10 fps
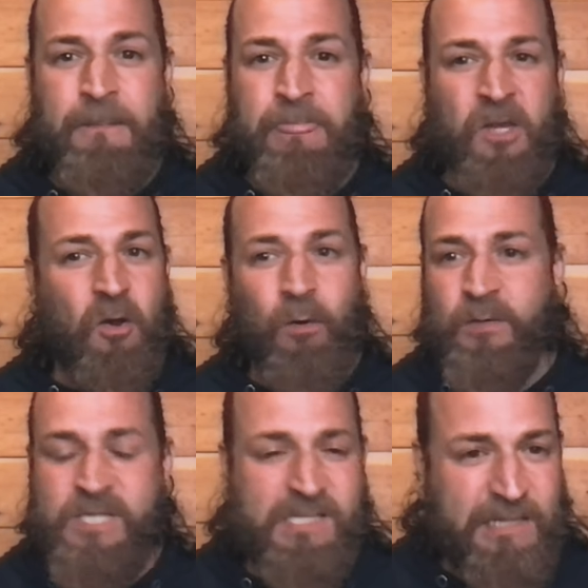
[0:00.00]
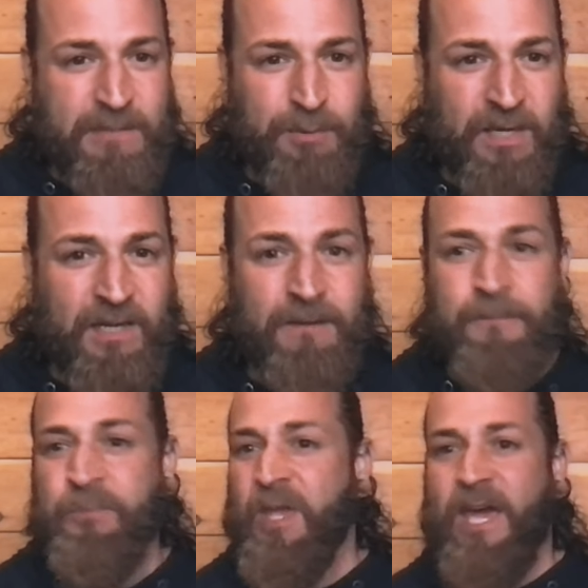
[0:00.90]
no one was sleeping
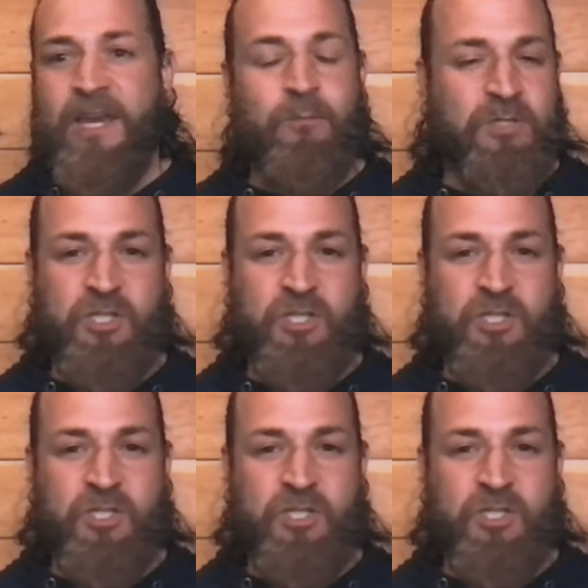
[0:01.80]
and it was